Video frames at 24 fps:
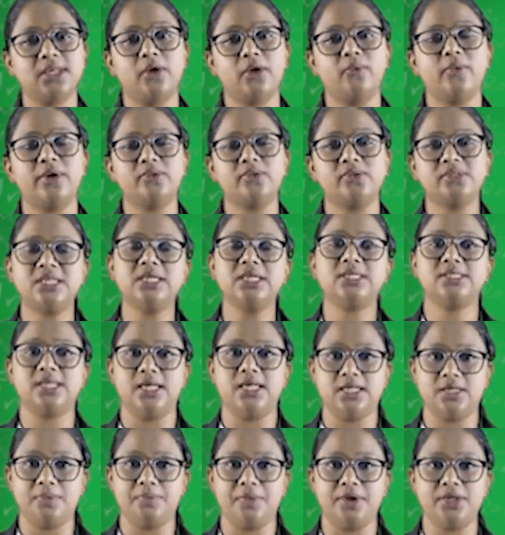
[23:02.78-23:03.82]
equal to 6
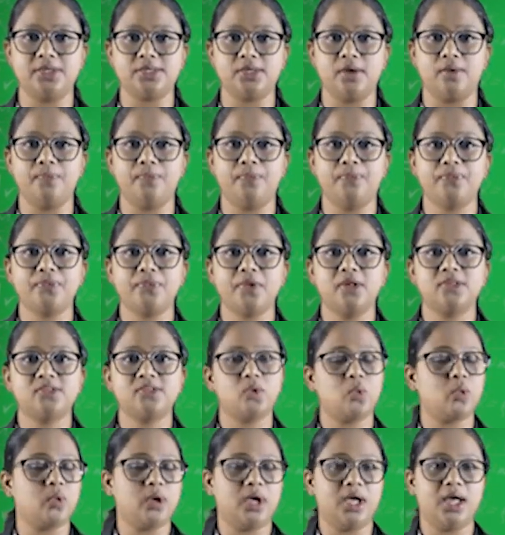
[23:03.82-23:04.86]
centimeter.
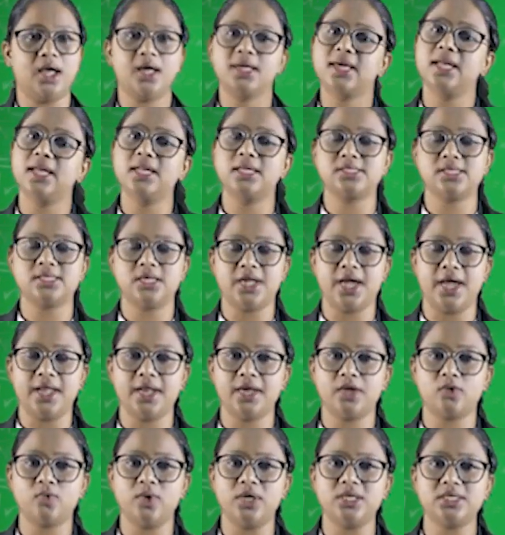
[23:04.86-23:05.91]
So again, it's a
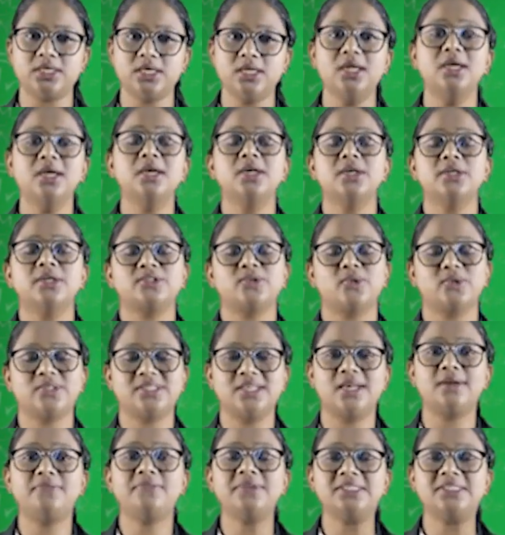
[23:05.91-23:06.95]
direct question. So
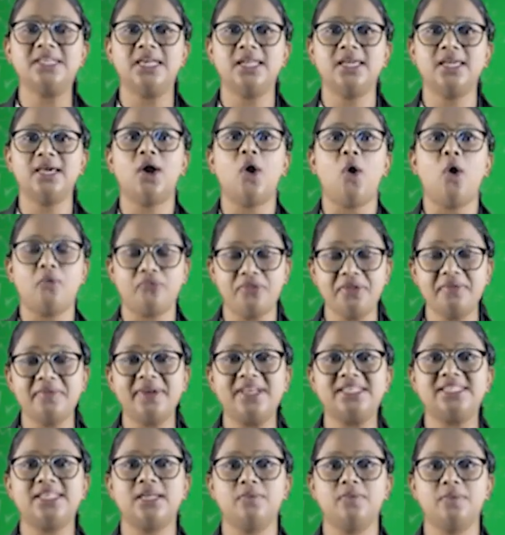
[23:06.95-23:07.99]
surface area of the
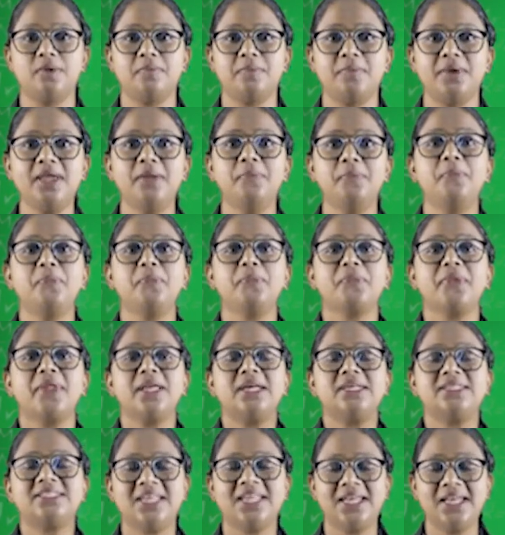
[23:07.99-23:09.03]
vessel will be
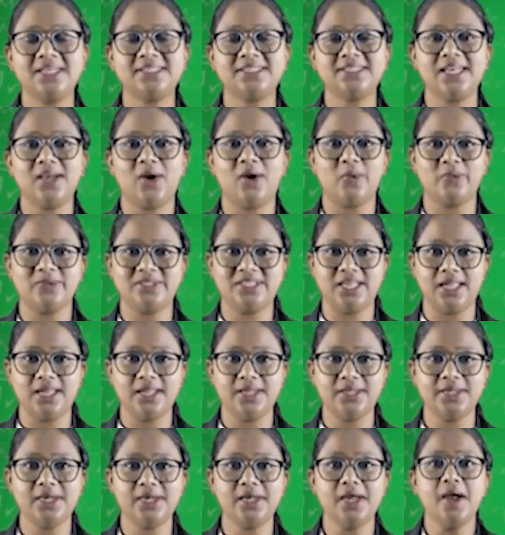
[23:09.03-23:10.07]
CSA of
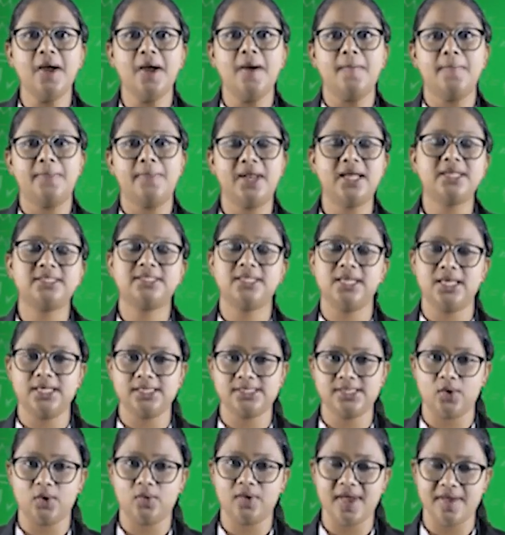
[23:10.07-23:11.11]
cylinder plus
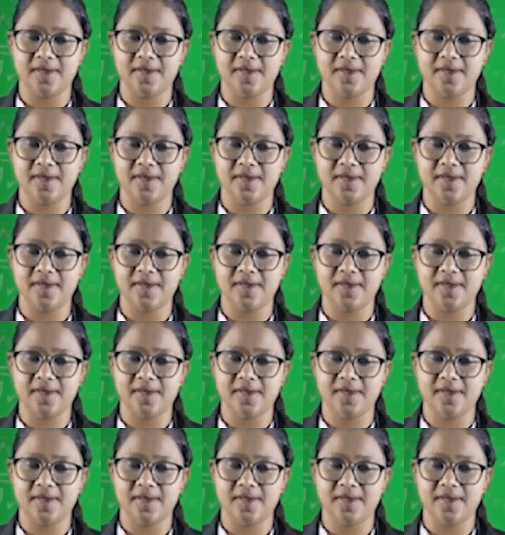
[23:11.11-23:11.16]
CSA